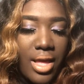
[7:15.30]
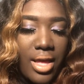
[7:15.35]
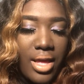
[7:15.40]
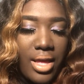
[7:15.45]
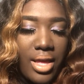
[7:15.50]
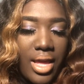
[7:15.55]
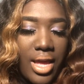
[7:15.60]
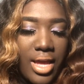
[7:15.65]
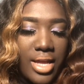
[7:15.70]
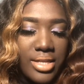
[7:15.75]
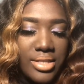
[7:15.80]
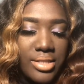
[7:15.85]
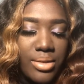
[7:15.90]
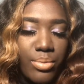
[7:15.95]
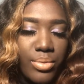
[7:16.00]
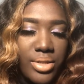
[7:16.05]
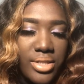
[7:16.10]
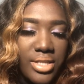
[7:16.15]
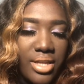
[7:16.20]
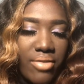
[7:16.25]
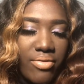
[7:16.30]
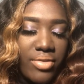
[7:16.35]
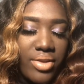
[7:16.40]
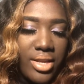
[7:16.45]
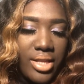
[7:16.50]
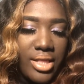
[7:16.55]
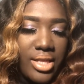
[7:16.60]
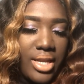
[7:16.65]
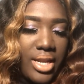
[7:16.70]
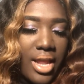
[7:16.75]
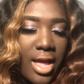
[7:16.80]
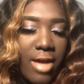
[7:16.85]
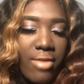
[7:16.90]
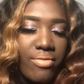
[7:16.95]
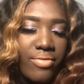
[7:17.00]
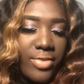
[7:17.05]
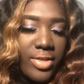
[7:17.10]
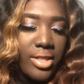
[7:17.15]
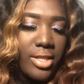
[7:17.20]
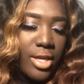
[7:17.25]
Yeah, someone's definitely not
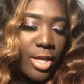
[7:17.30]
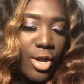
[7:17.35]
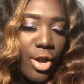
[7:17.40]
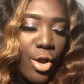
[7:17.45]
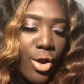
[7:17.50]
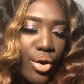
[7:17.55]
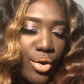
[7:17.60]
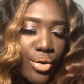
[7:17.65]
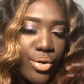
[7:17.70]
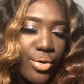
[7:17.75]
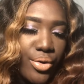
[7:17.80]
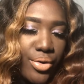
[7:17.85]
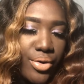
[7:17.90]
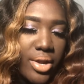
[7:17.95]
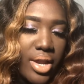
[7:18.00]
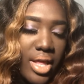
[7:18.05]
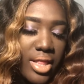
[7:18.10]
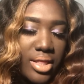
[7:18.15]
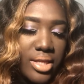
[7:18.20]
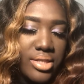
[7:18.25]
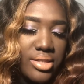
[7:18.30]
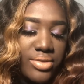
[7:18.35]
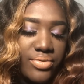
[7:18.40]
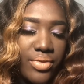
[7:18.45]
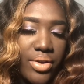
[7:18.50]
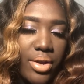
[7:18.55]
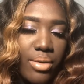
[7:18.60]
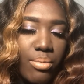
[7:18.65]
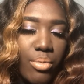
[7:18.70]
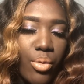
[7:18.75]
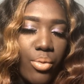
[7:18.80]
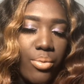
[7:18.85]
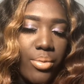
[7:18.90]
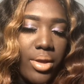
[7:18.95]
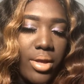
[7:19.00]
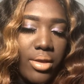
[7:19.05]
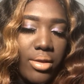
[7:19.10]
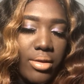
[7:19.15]
feeling heard at this very moment.